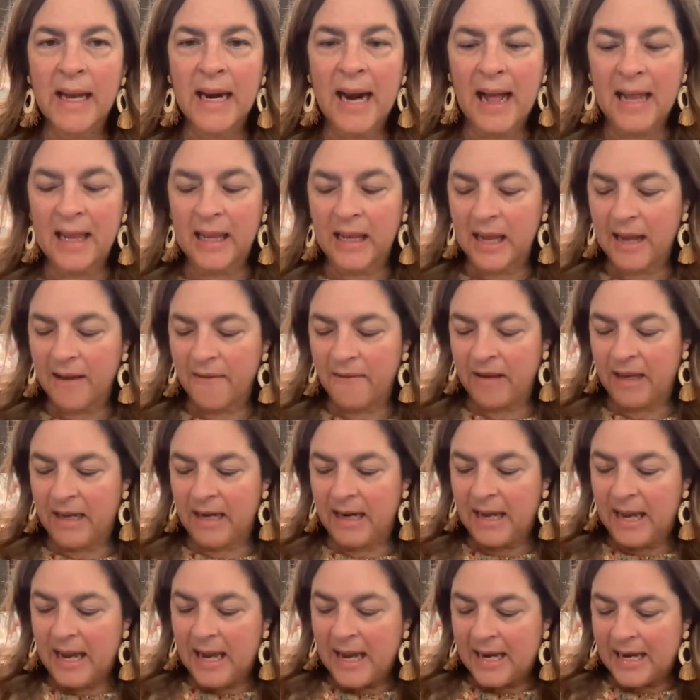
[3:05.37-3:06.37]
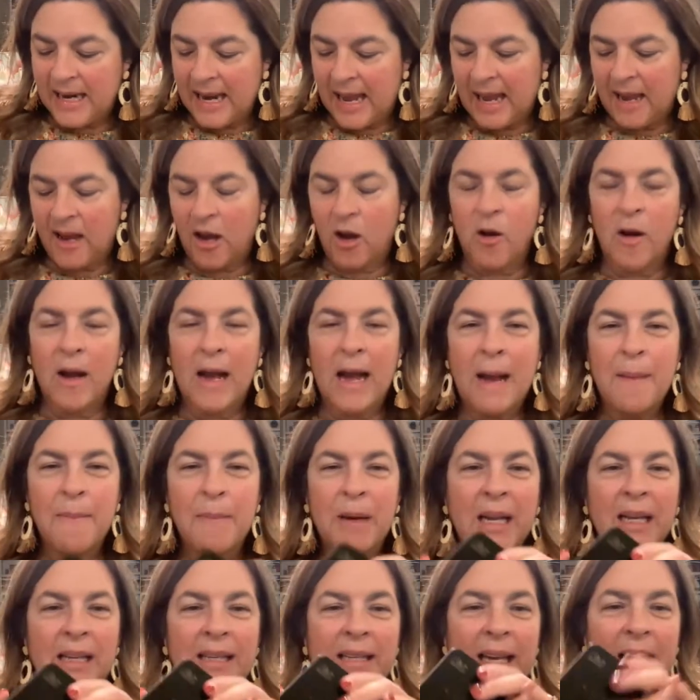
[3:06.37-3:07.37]
and I love it. Now, I'm
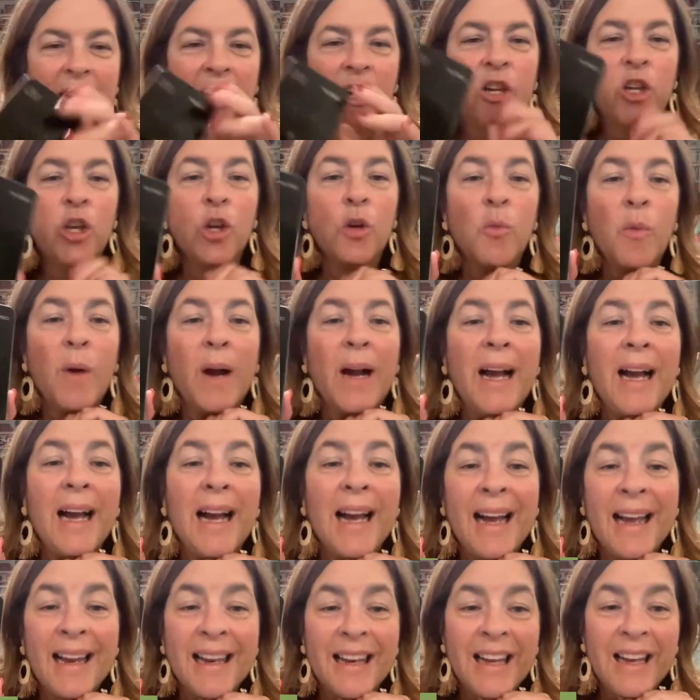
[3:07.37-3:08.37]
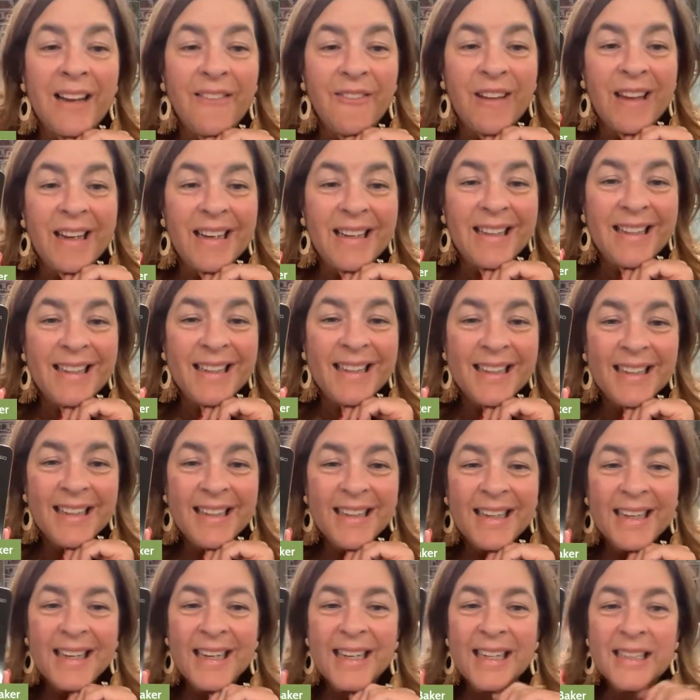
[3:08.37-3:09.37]
going to tell you why I love it,
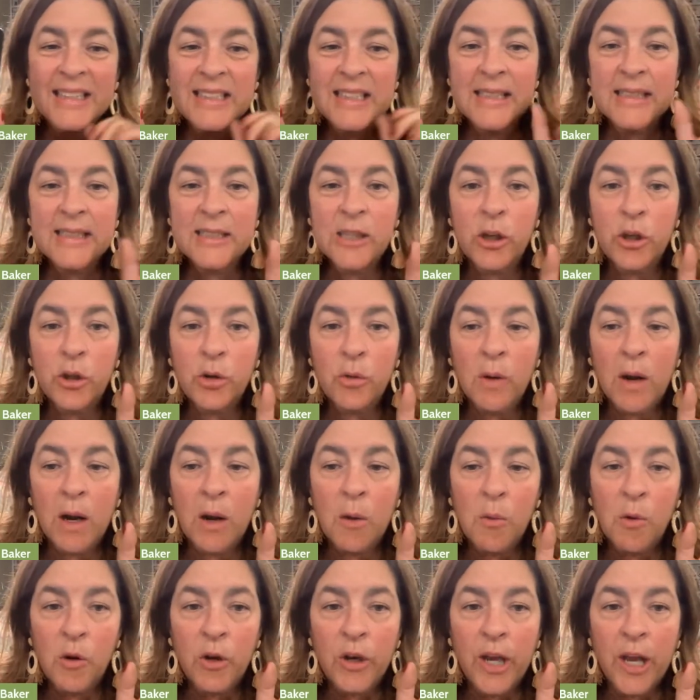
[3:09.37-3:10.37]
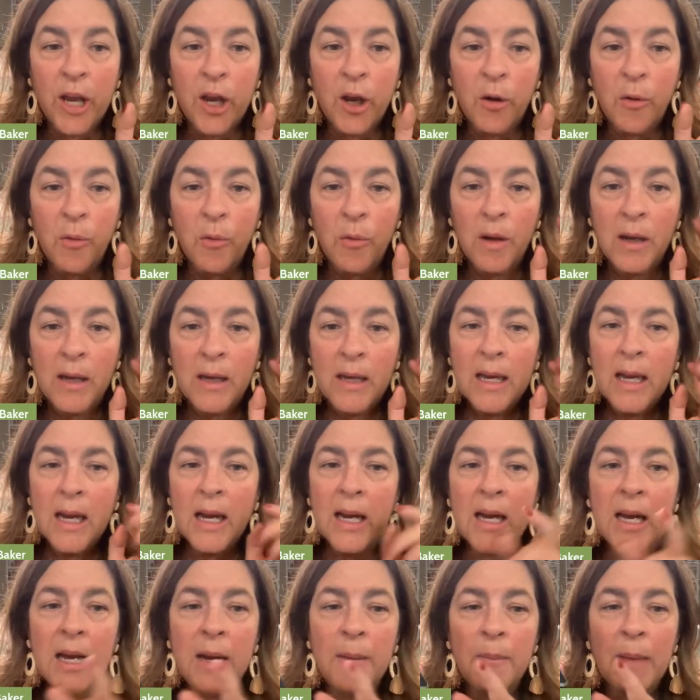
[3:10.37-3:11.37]
just so you all will know.
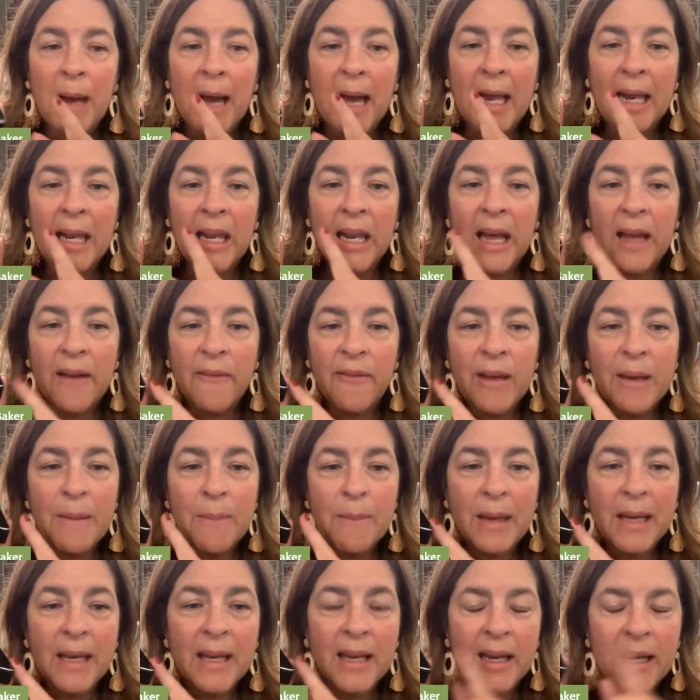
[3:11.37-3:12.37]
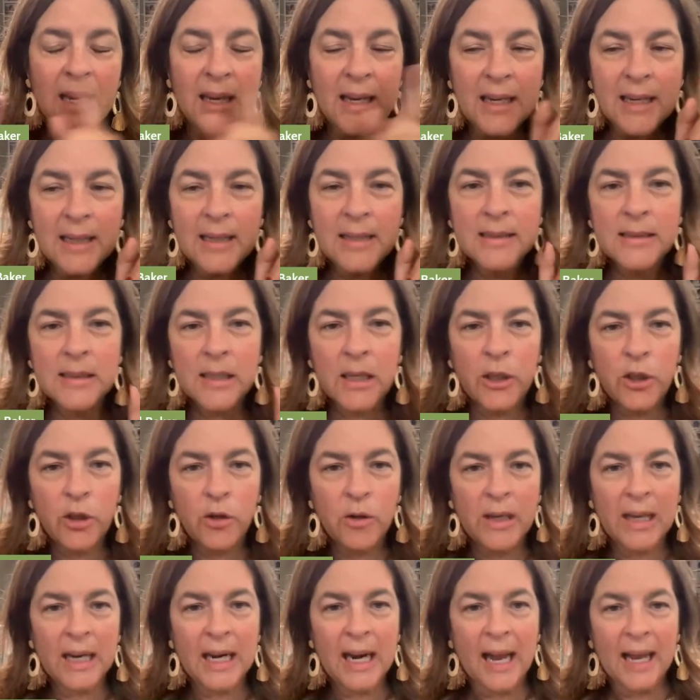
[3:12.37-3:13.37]
I love it because you
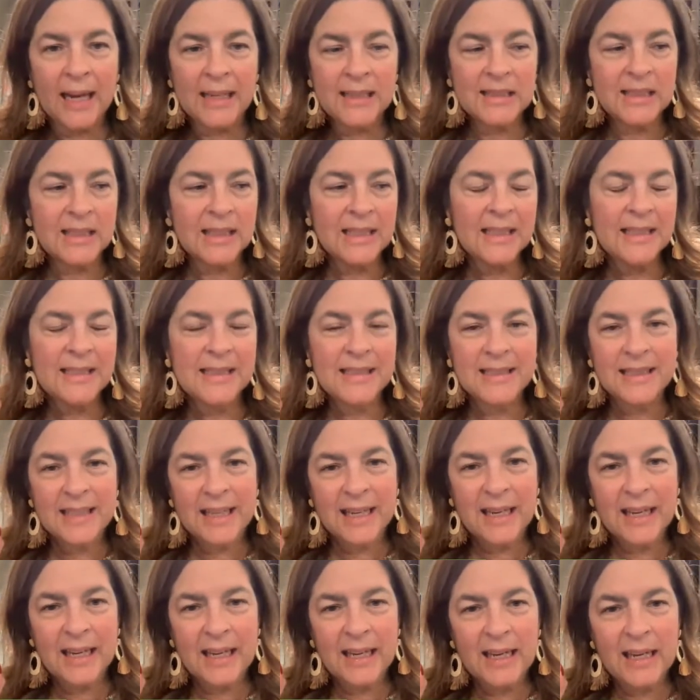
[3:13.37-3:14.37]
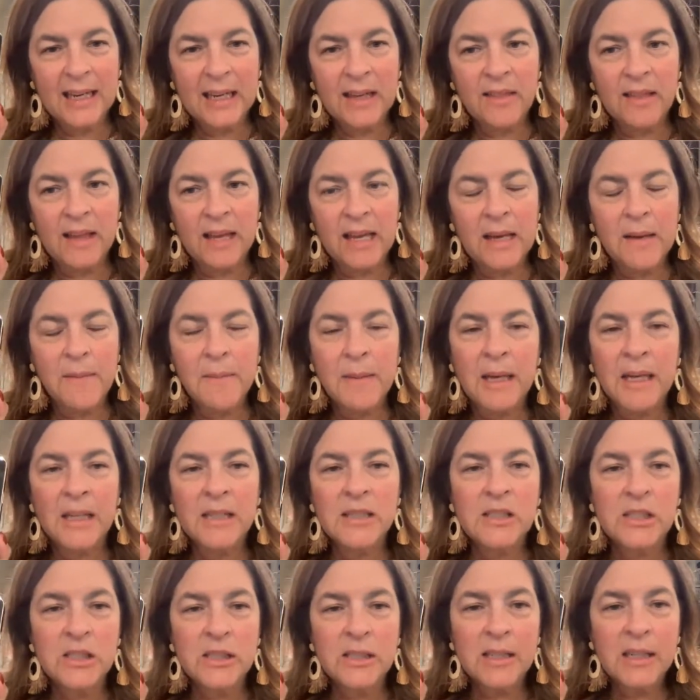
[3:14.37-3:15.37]
can actually see the
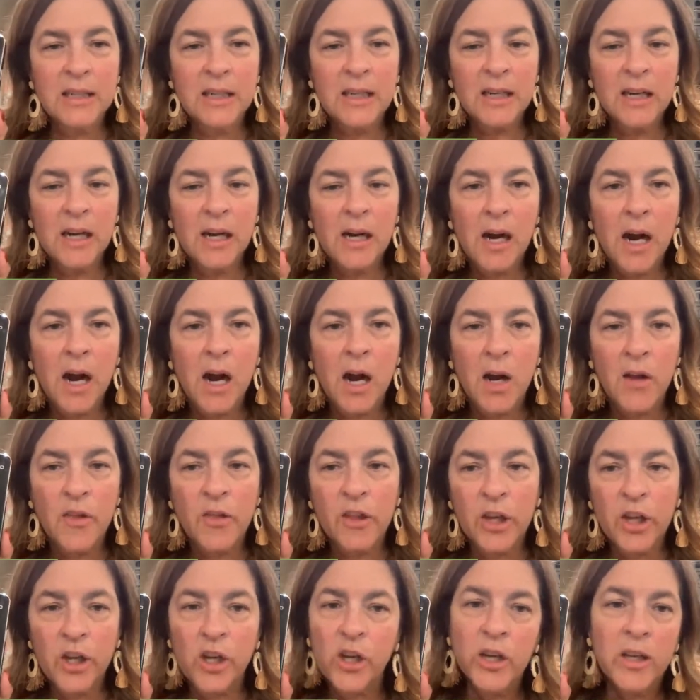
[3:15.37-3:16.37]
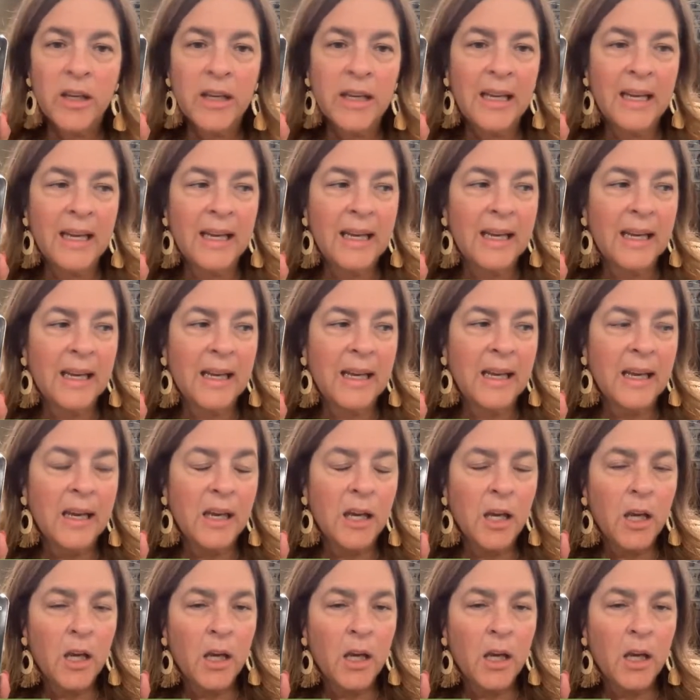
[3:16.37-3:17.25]
image on the cookie